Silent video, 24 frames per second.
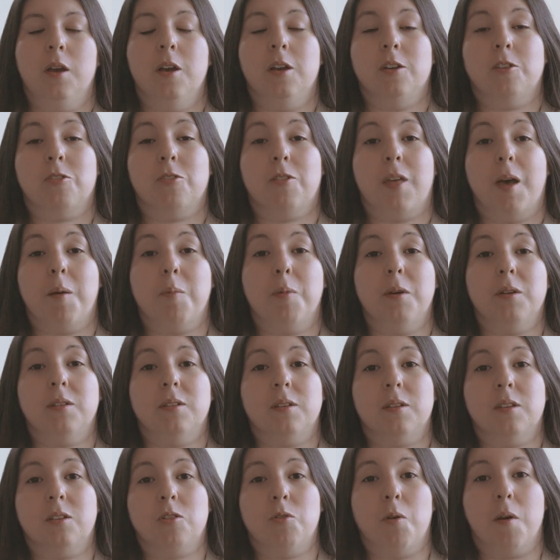So that brings
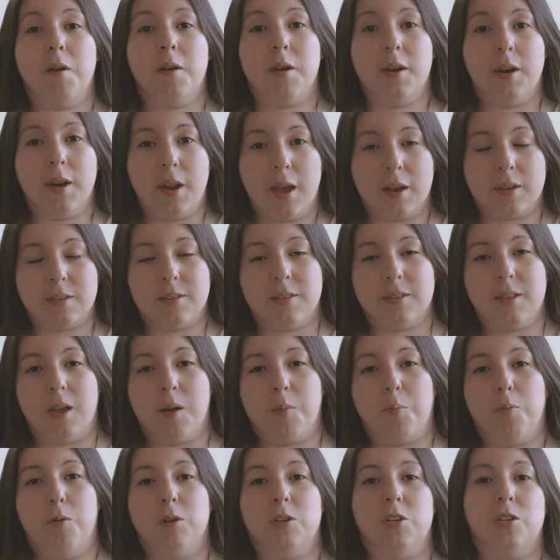us to our next
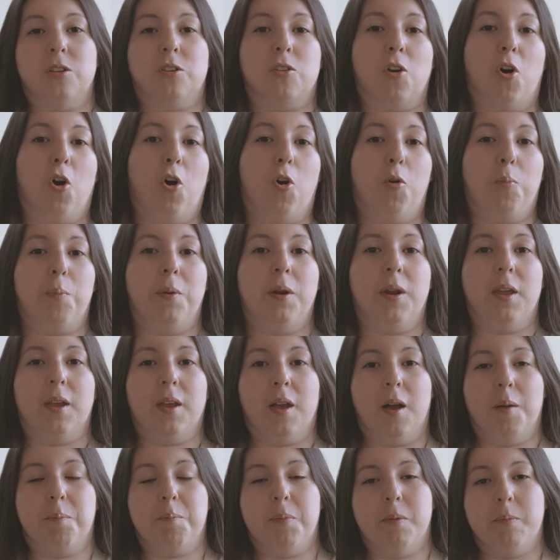step, which is opening
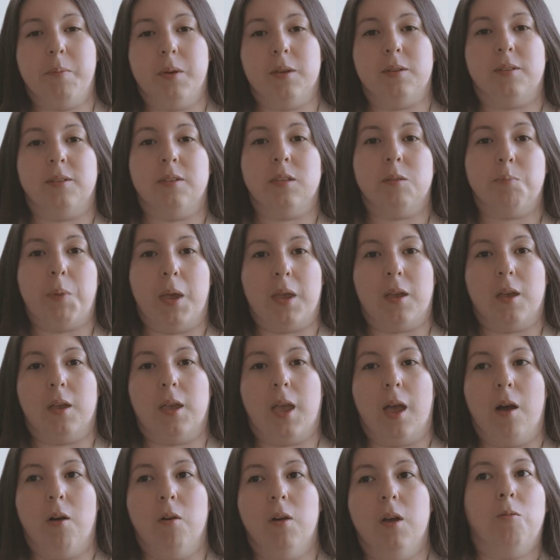up a business bank
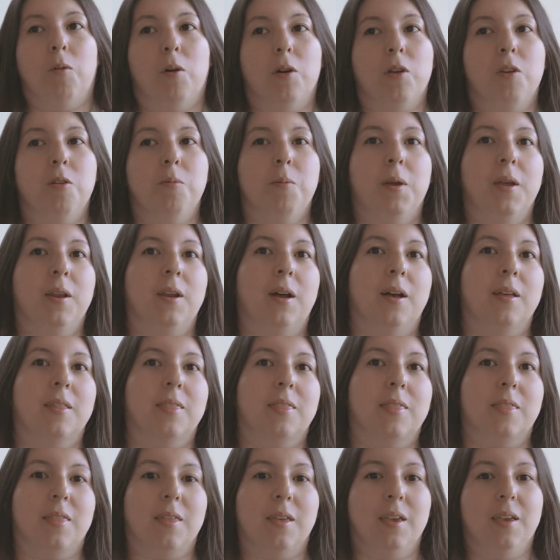account. While you may not
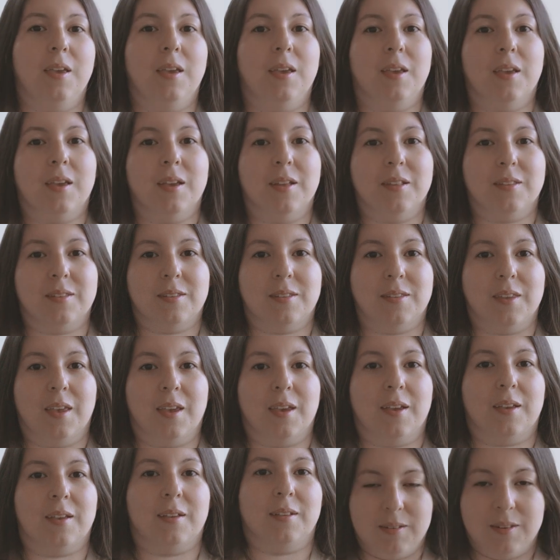think it's
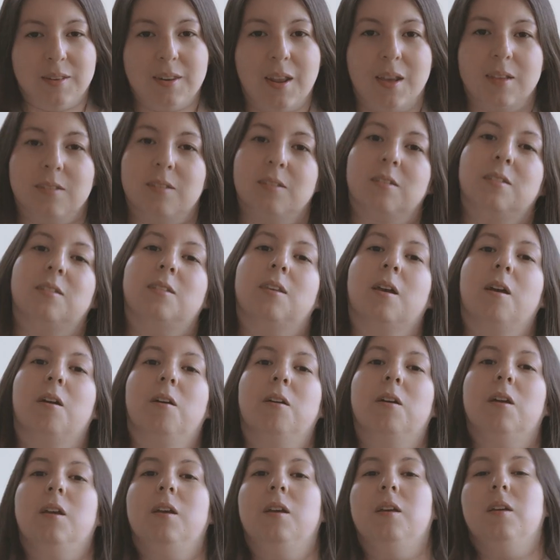
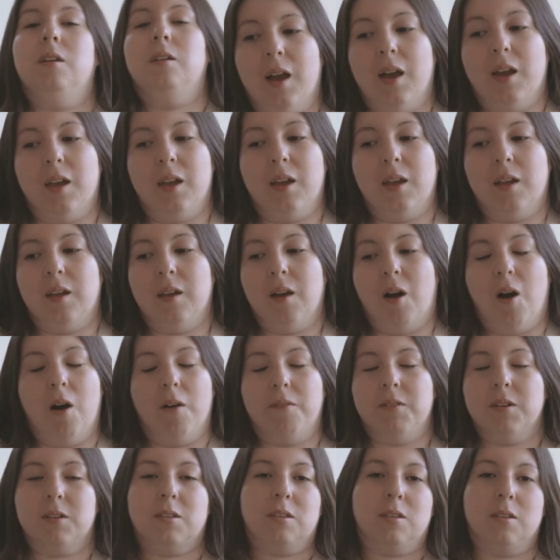necessary,
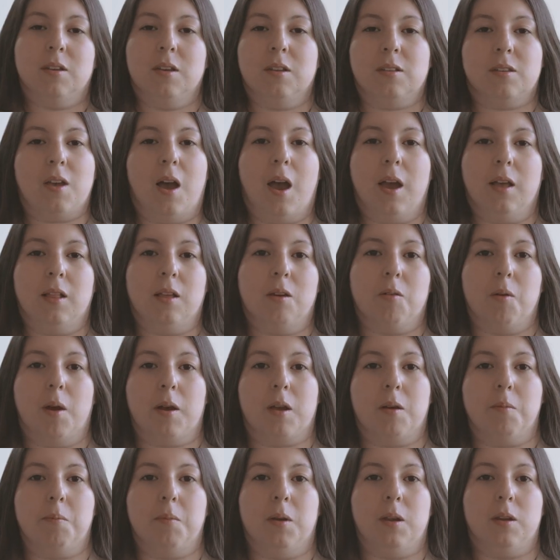obviously it's highly
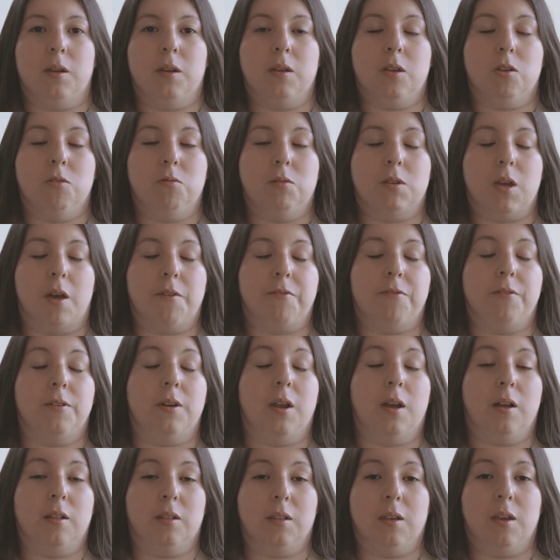recommended. You
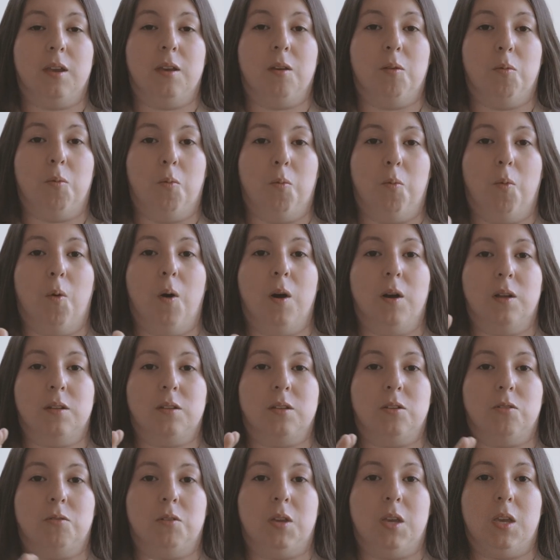definitely want
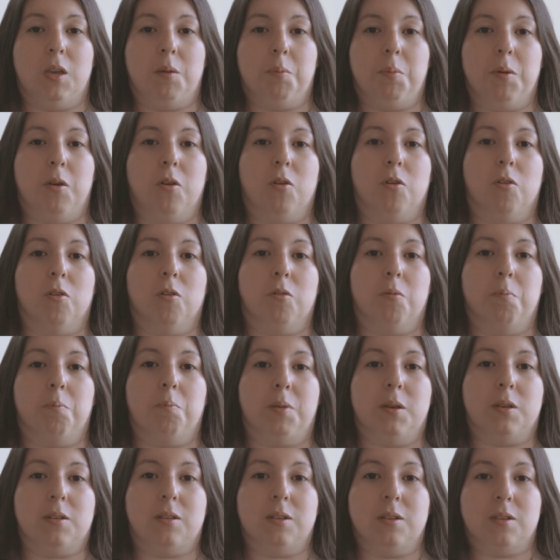to keep your
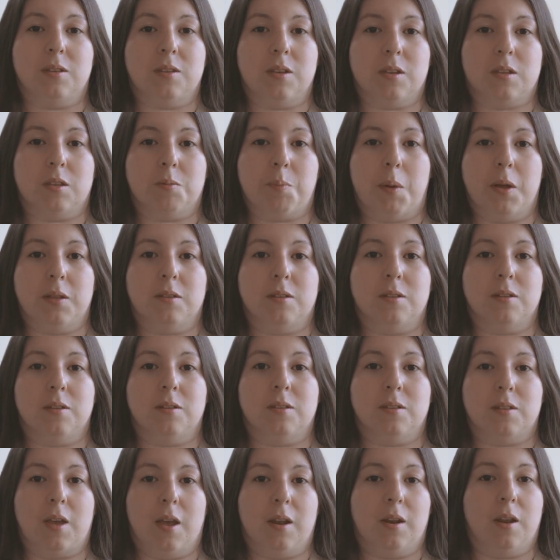business
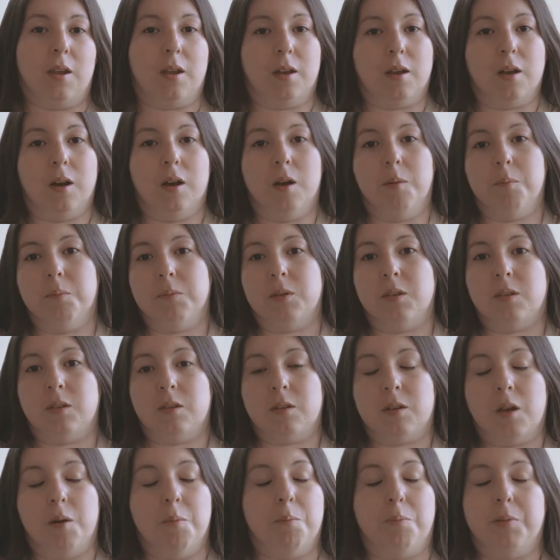expenses and
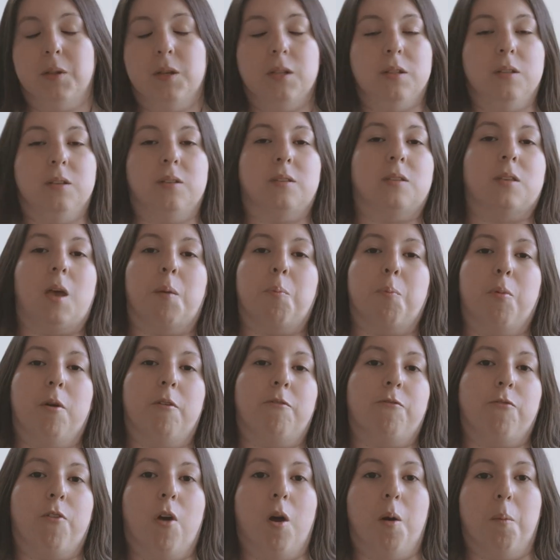incomes completely
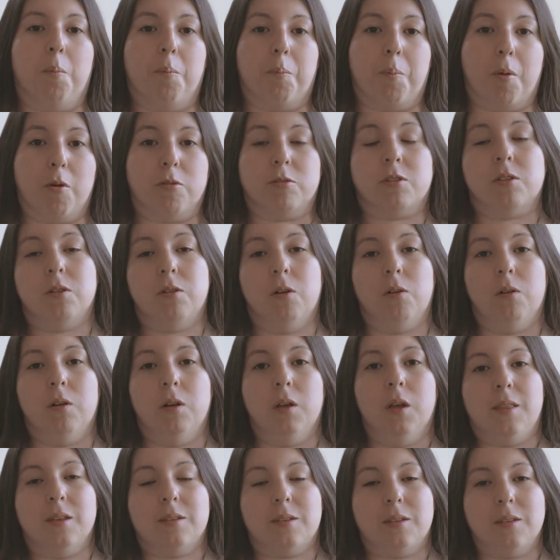separate from personal.
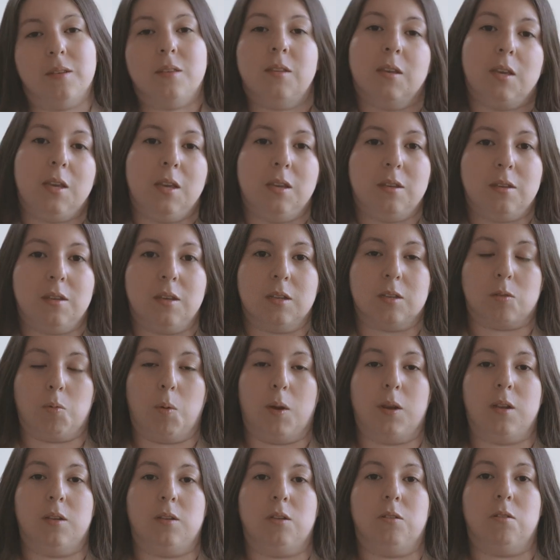This is the easiest
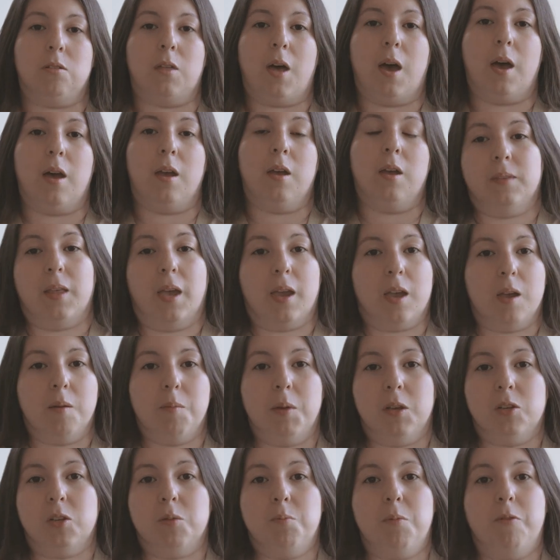way to do that. Like I
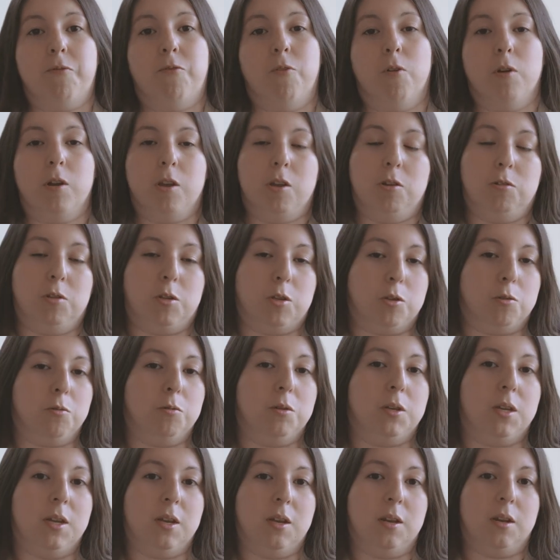mentioned before, you do
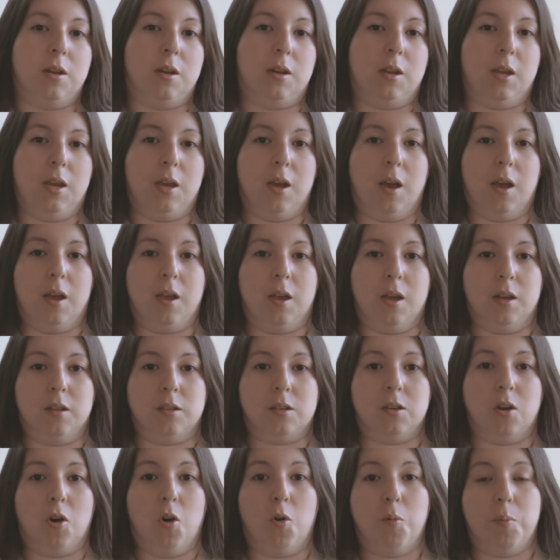need an EIN
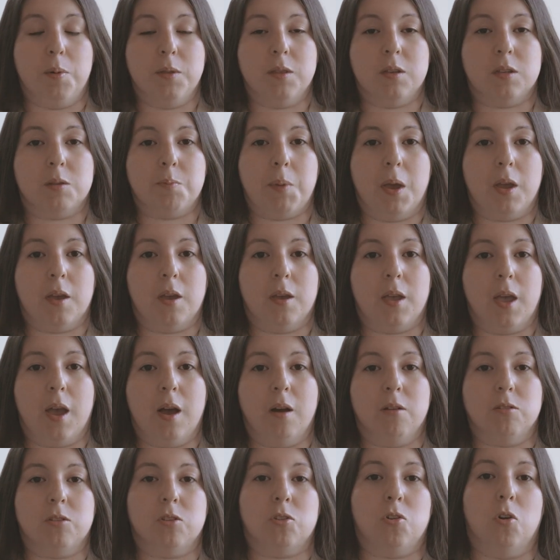to open this bank
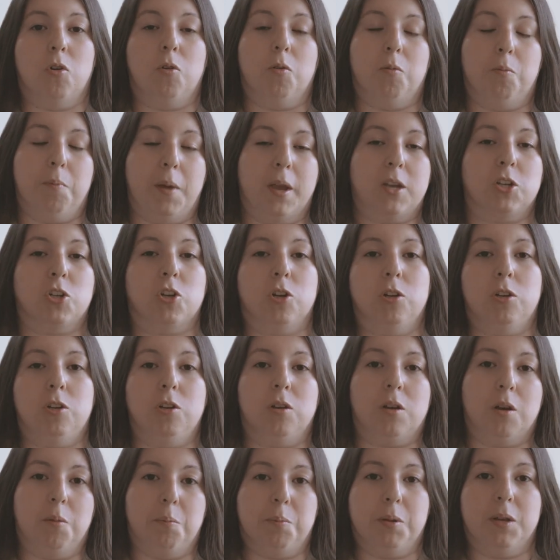account, so make sure
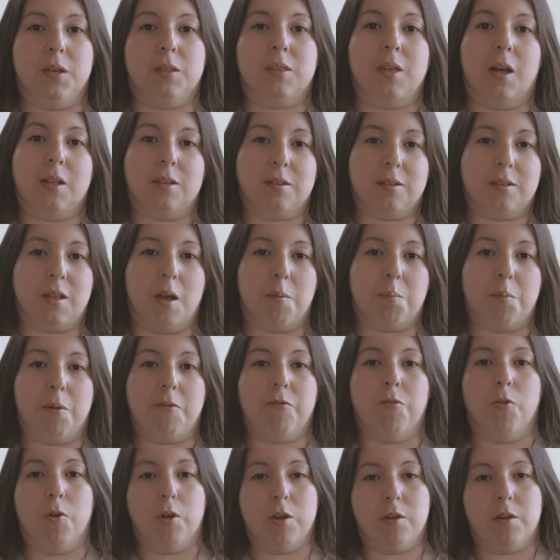you complete that step
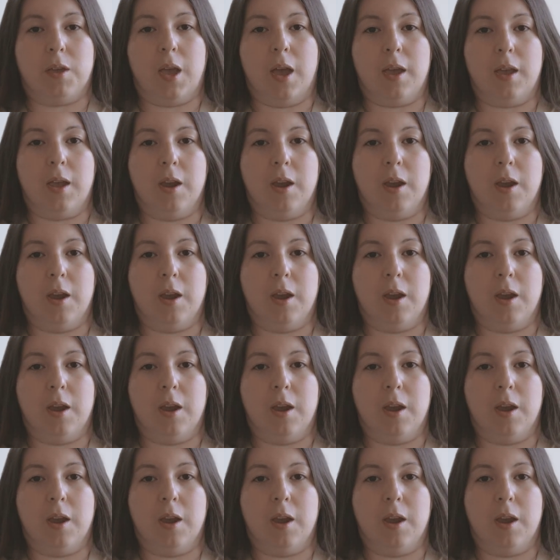before you get